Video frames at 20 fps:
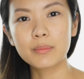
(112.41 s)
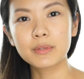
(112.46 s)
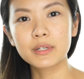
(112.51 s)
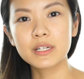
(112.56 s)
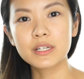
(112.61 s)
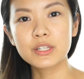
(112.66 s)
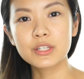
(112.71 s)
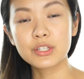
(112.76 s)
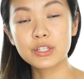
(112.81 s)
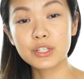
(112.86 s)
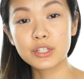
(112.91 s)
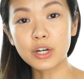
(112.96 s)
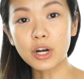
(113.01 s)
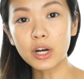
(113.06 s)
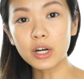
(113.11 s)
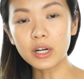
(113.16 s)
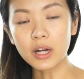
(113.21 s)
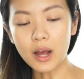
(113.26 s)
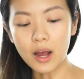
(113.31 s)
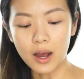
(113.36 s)
I'm going to
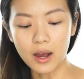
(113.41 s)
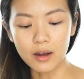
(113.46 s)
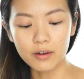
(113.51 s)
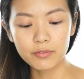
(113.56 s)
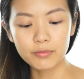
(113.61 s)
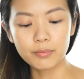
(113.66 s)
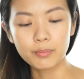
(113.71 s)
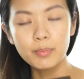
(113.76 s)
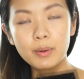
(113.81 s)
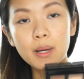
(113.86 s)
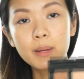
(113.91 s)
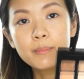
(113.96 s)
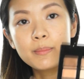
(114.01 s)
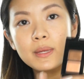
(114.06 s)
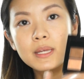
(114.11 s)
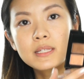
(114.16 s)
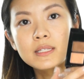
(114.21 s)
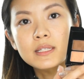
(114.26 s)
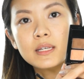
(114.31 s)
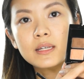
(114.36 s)
start off by
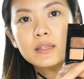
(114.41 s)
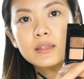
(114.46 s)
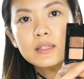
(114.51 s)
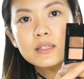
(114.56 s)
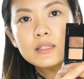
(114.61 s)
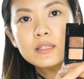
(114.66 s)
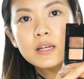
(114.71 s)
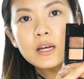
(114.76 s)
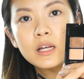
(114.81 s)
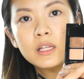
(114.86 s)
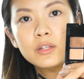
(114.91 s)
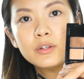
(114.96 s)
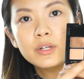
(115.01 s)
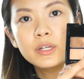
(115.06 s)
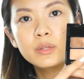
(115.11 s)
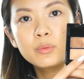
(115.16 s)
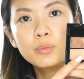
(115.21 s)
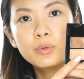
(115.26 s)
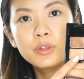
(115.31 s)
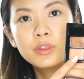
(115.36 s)
mixing this color
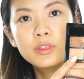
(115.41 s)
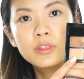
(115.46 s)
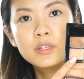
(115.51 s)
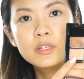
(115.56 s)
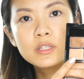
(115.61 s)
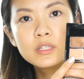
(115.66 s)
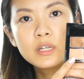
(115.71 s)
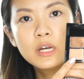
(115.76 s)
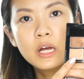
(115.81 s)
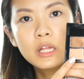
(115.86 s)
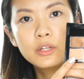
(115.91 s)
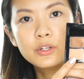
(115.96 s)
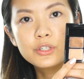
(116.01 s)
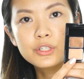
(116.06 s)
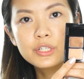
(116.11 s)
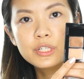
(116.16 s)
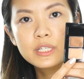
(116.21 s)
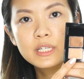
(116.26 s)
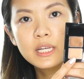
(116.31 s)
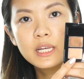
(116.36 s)
in with this color
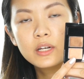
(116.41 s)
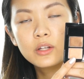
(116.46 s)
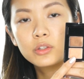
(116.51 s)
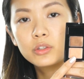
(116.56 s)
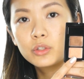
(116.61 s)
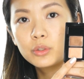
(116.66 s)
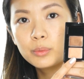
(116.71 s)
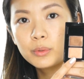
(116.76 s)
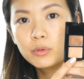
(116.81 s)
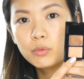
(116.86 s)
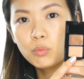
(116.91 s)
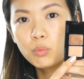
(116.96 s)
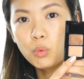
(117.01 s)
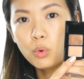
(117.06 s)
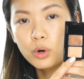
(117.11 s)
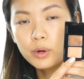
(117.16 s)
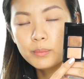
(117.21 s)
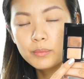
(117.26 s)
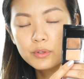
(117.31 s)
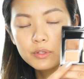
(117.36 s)
just to get a little bit of
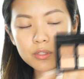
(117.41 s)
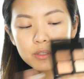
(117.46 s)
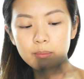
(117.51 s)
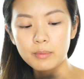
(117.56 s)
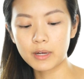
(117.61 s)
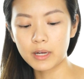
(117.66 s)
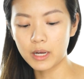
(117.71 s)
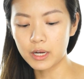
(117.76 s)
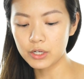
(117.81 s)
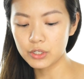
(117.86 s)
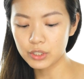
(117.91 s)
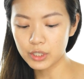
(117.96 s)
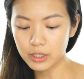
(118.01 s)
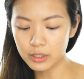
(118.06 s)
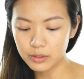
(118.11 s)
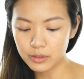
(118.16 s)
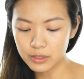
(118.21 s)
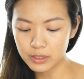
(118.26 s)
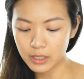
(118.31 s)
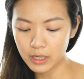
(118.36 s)
warmth to my
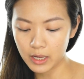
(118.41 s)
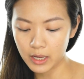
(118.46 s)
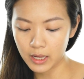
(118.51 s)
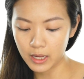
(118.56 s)
eyeshadows